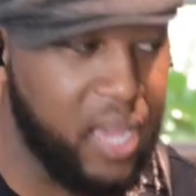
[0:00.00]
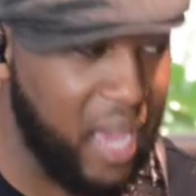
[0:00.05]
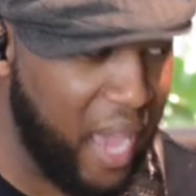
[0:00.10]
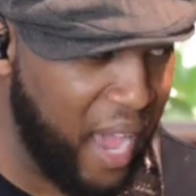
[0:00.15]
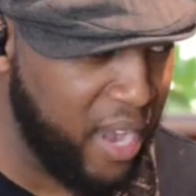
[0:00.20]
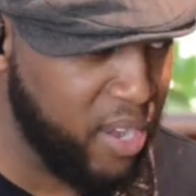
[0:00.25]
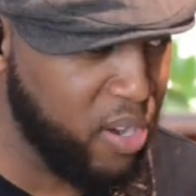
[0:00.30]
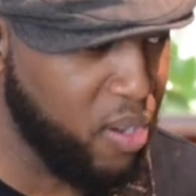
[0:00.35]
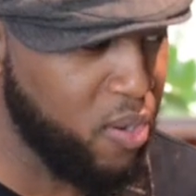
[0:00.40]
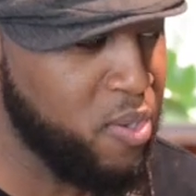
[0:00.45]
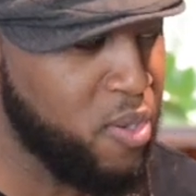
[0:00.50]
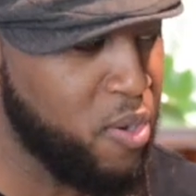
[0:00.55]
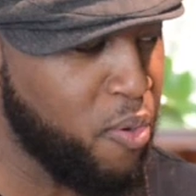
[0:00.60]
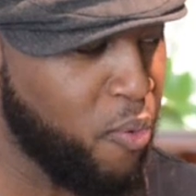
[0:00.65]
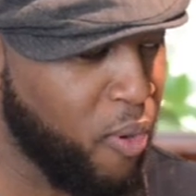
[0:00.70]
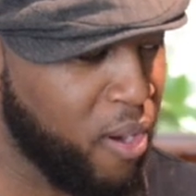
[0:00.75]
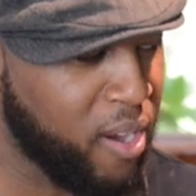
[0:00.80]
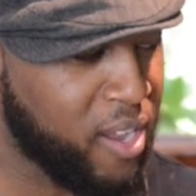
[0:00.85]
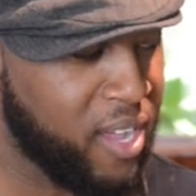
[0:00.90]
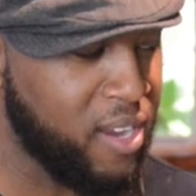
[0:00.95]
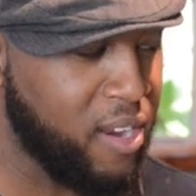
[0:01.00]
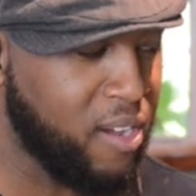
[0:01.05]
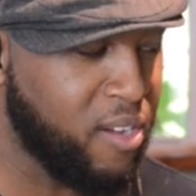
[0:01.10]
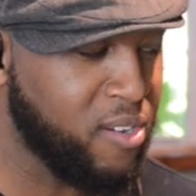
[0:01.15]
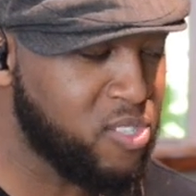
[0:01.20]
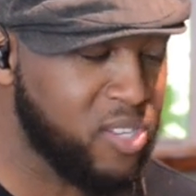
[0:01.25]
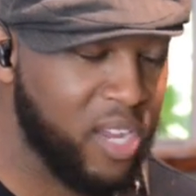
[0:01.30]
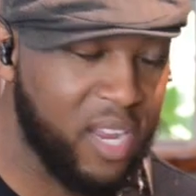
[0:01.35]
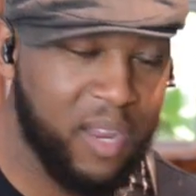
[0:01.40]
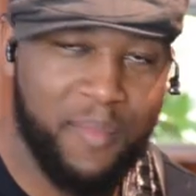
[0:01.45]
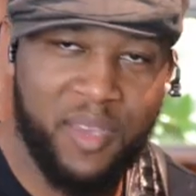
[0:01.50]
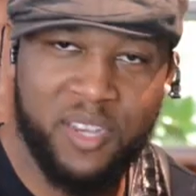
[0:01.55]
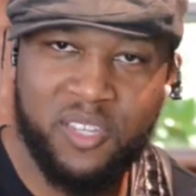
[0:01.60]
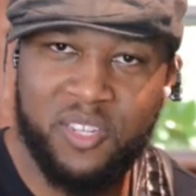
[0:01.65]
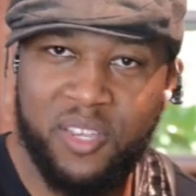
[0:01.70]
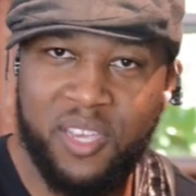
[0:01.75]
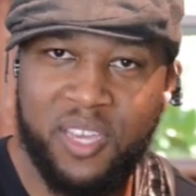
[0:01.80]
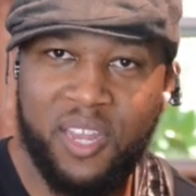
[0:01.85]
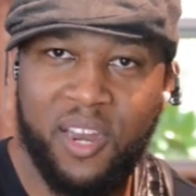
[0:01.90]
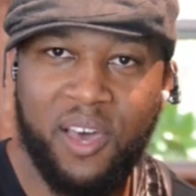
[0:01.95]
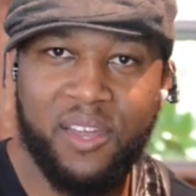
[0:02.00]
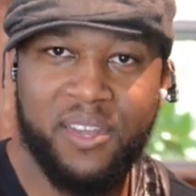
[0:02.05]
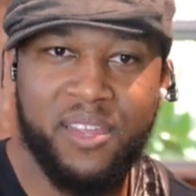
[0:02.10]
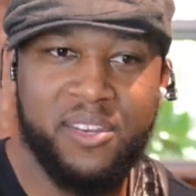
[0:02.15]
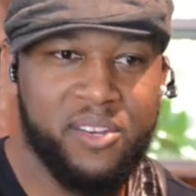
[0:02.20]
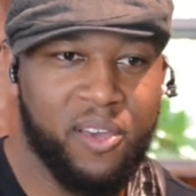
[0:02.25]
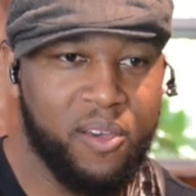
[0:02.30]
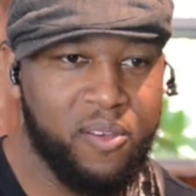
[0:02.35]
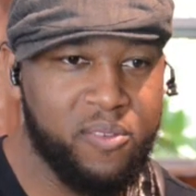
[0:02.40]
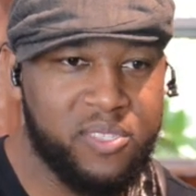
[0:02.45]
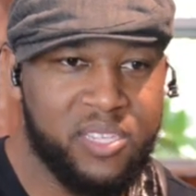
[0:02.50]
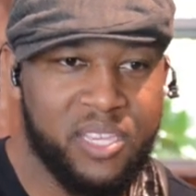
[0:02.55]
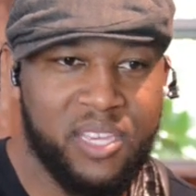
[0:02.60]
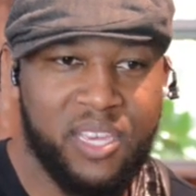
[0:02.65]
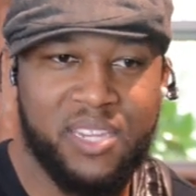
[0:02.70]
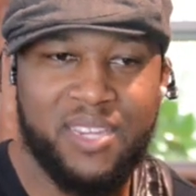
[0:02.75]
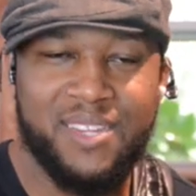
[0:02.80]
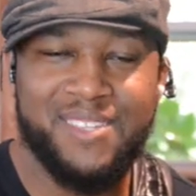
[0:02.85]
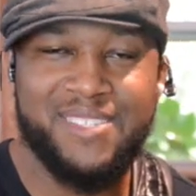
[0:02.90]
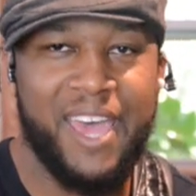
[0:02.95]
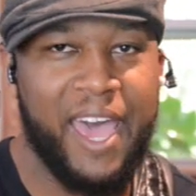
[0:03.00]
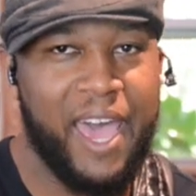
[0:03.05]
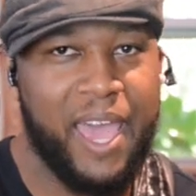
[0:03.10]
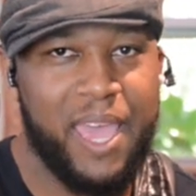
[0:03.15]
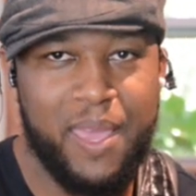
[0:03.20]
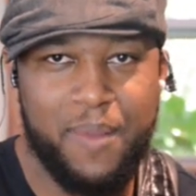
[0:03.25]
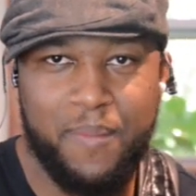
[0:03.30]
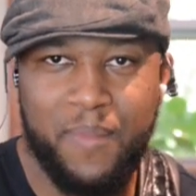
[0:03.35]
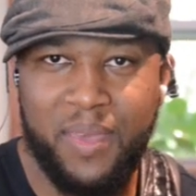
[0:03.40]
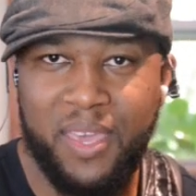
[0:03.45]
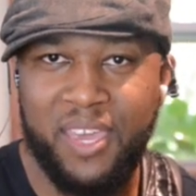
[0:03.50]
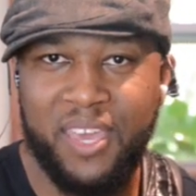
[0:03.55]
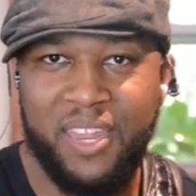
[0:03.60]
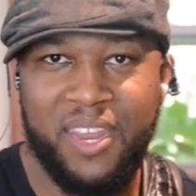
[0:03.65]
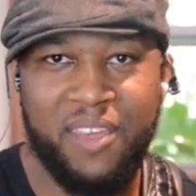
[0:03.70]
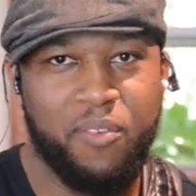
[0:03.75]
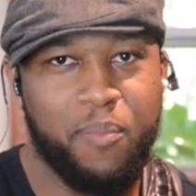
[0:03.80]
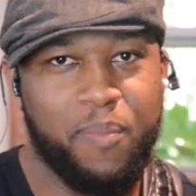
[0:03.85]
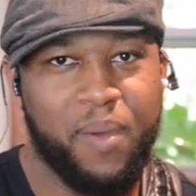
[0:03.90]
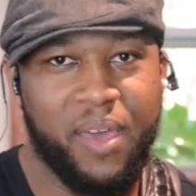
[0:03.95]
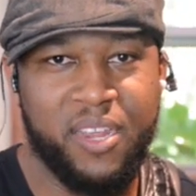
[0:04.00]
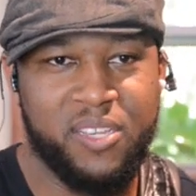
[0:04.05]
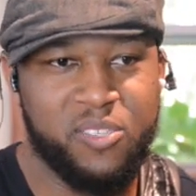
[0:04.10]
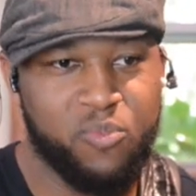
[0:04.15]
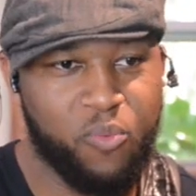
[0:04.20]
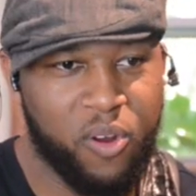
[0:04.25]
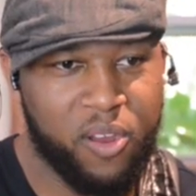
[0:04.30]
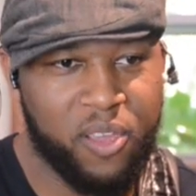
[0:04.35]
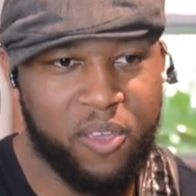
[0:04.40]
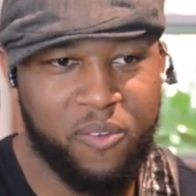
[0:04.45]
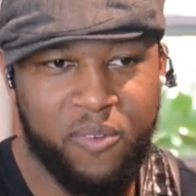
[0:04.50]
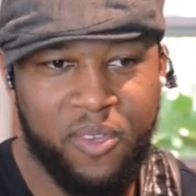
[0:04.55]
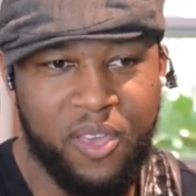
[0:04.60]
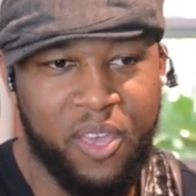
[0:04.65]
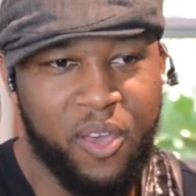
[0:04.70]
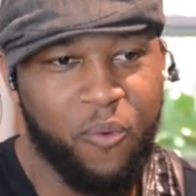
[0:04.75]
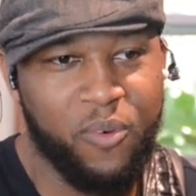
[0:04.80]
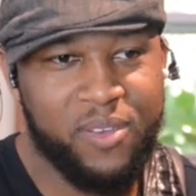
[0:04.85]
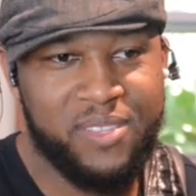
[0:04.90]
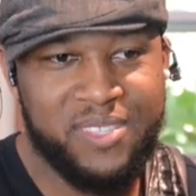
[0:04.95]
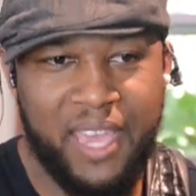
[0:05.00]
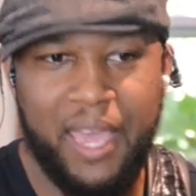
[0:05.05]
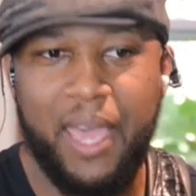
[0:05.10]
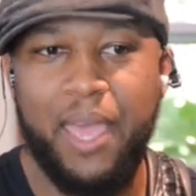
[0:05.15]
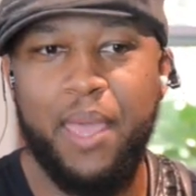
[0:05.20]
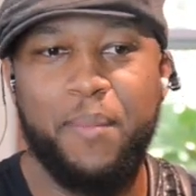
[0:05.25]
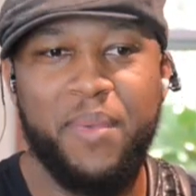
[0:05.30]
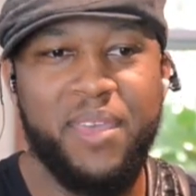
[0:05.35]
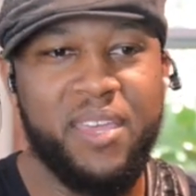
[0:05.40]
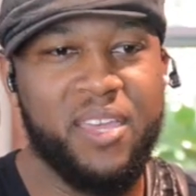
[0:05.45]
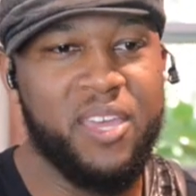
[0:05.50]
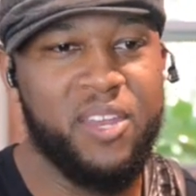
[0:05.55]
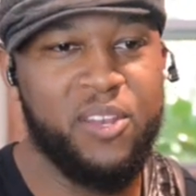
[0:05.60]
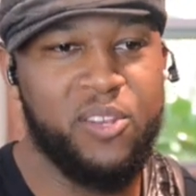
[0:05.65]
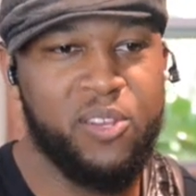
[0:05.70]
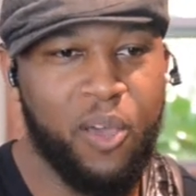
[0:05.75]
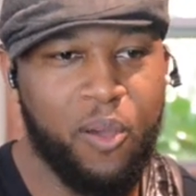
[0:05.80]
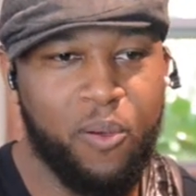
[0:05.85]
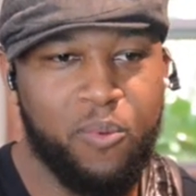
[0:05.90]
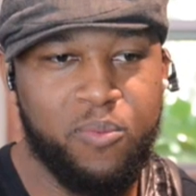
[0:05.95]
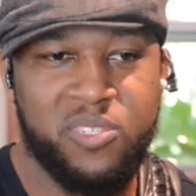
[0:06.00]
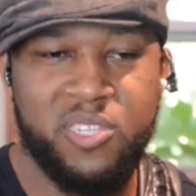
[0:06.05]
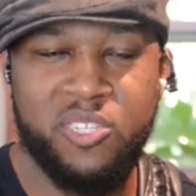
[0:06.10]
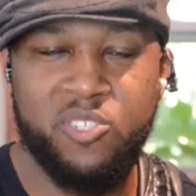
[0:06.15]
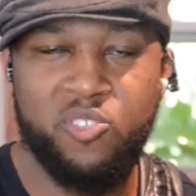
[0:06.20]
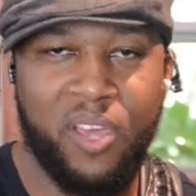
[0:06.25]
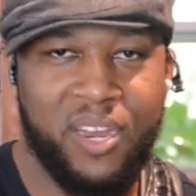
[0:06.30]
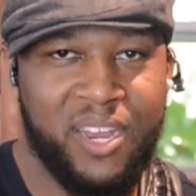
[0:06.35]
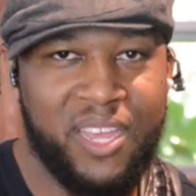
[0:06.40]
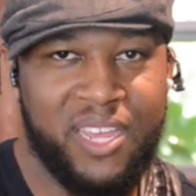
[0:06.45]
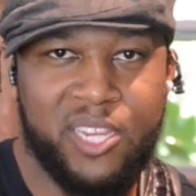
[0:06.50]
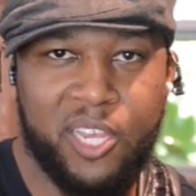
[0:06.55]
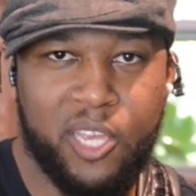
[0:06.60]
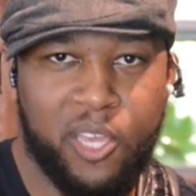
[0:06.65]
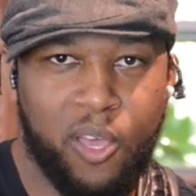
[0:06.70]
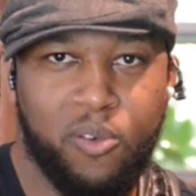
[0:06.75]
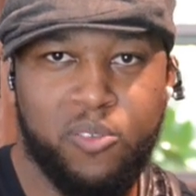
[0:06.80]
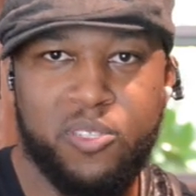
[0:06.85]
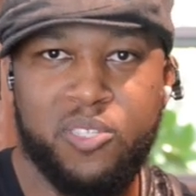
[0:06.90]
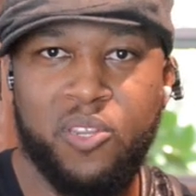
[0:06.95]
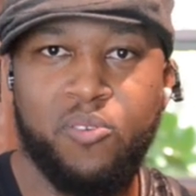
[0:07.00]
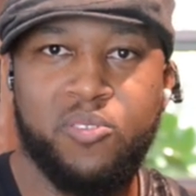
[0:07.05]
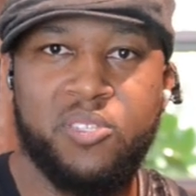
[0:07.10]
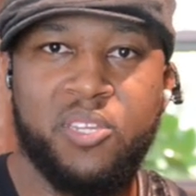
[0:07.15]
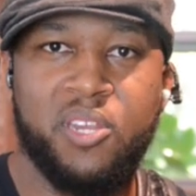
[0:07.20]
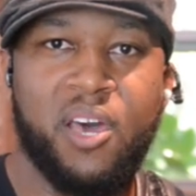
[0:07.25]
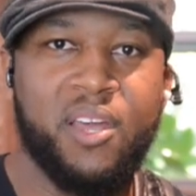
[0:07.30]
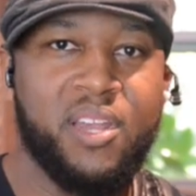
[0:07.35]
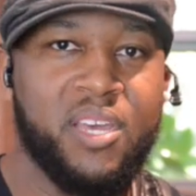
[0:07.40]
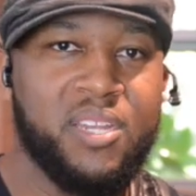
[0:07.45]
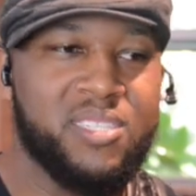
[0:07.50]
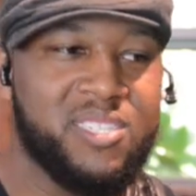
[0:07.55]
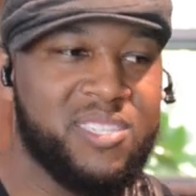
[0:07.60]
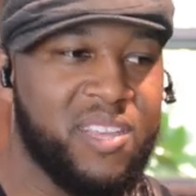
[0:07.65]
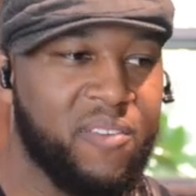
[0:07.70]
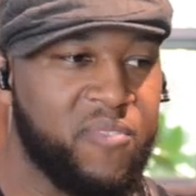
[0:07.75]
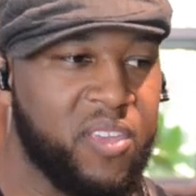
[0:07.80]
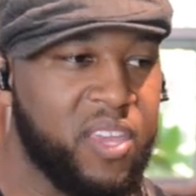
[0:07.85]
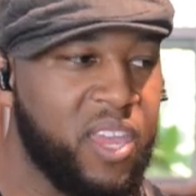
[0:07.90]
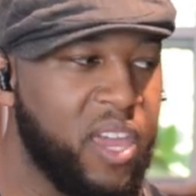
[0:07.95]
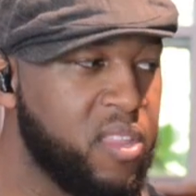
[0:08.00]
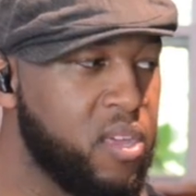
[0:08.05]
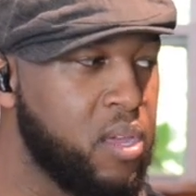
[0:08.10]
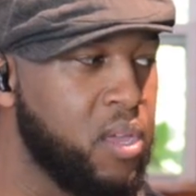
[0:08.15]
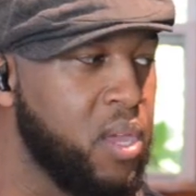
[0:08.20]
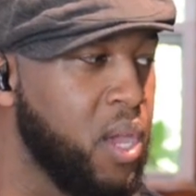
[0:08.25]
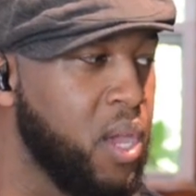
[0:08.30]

I know you're working on trying to make sure you get all the notes and get the timing, and everybody's working with timing and notes and trying to get the ghost notes and all that stuff together.